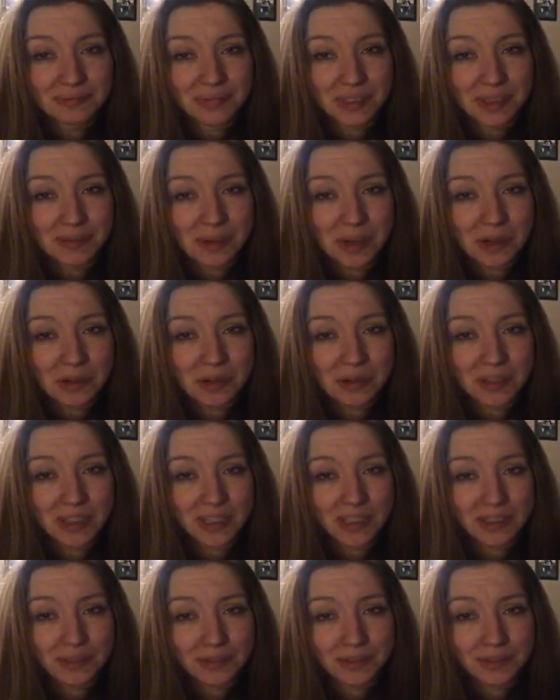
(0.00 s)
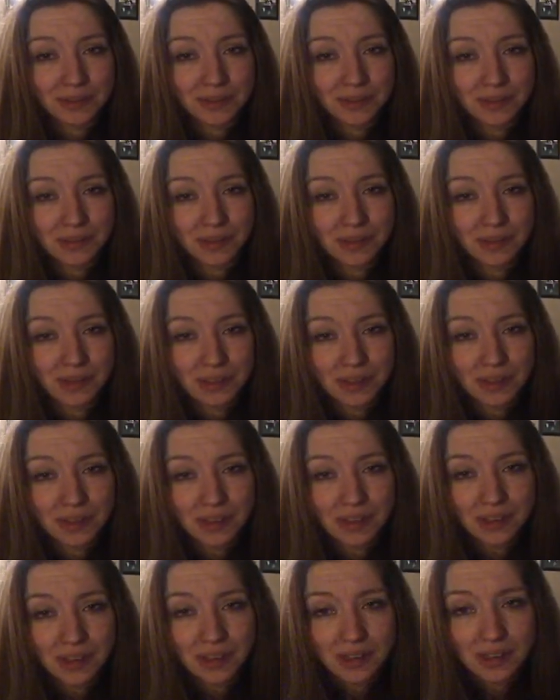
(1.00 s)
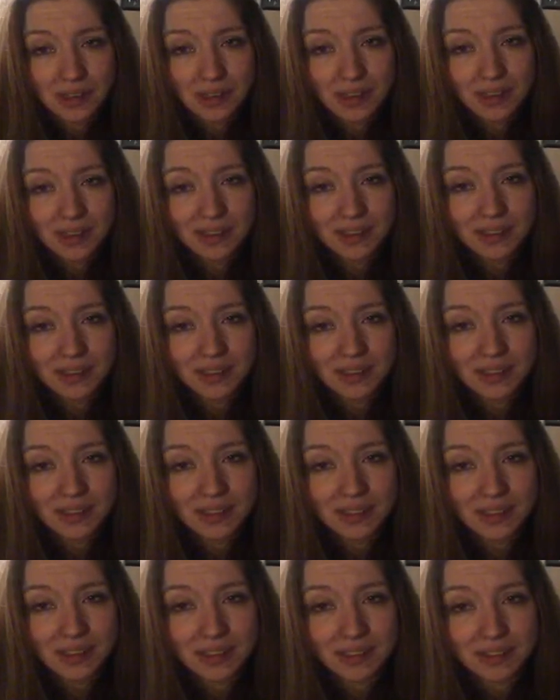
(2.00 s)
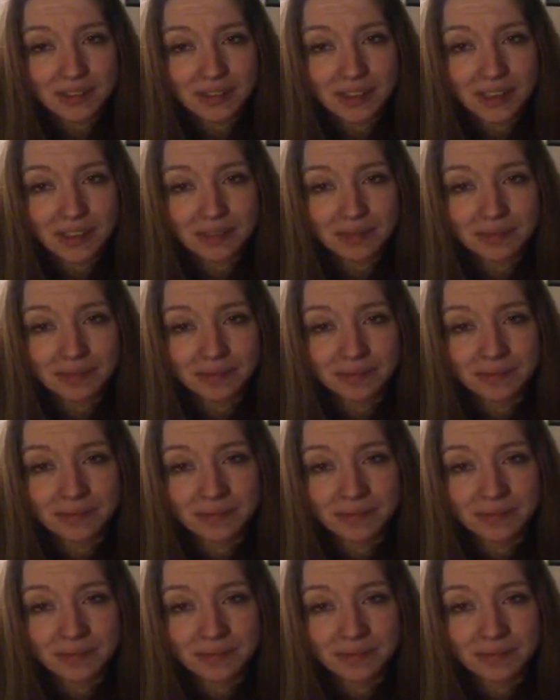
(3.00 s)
like my whole life. I don't know.